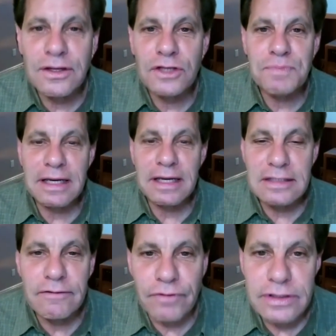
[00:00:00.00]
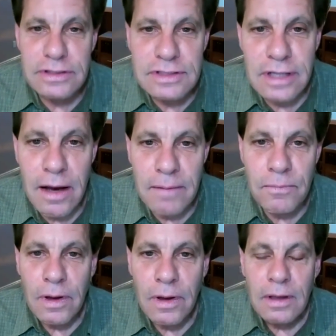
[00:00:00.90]
that does make a difference.
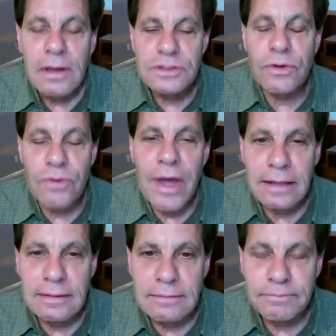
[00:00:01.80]
Um, so right. go ahead.